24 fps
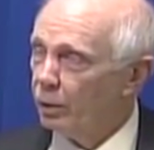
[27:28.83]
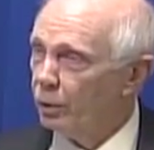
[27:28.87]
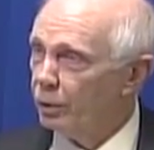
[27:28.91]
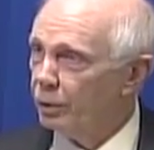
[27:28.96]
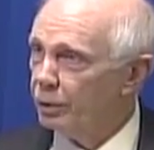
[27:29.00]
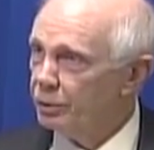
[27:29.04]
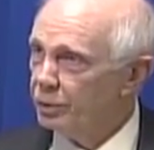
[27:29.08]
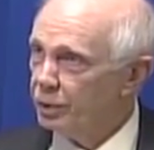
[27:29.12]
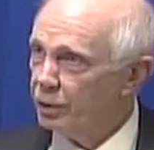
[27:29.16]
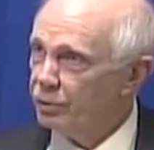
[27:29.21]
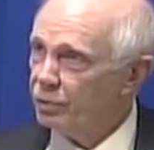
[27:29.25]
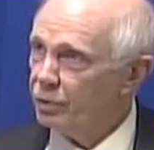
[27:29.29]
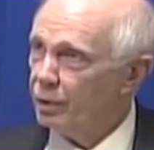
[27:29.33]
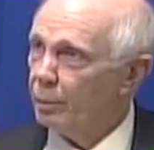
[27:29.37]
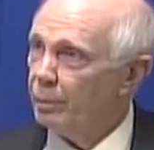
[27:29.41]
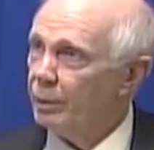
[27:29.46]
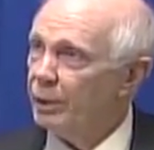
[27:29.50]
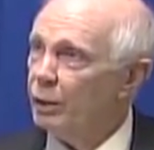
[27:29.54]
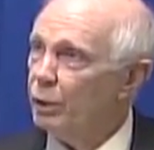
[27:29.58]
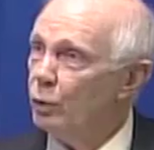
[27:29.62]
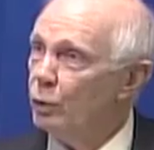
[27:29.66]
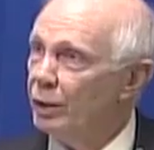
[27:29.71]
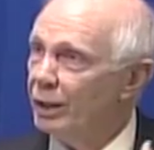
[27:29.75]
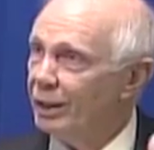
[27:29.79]
or is this
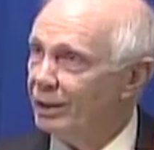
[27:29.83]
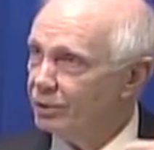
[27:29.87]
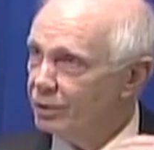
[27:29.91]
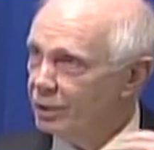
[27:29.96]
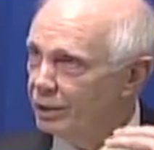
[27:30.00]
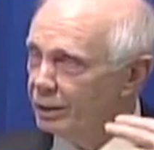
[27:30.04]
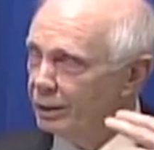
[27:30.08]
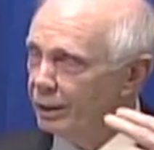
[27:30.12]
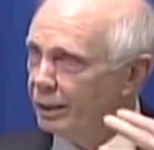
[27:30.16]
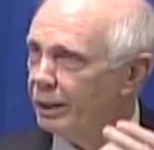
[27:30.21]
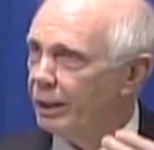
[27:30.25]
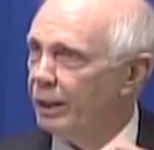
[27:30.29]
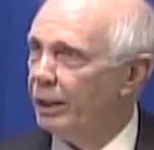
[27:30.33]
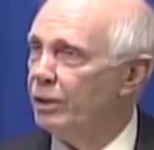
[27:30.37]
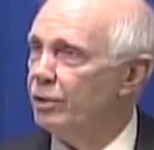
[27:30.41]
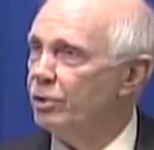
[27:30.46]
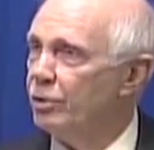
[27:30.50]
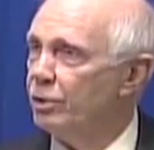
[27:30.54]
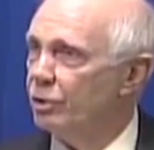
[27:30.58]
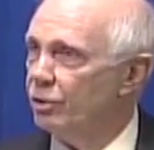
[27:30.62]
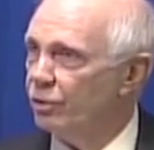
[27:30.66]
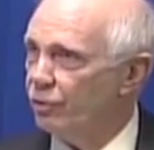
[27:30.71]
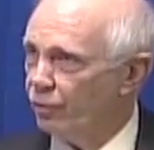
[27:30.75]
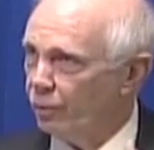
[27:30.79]
somebody who gets
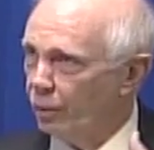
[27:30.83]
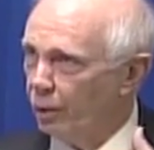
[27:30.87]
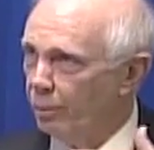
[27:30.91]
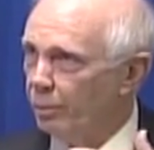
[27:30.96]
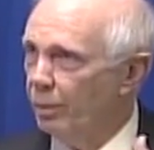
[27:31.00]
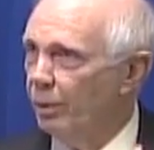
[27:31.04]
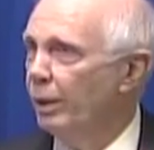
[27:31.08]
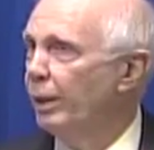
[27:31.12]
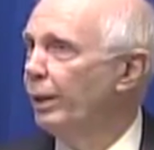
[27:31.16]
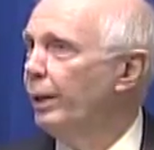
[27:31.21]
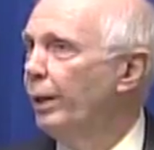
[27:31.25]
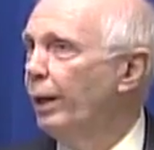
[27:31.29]
indications from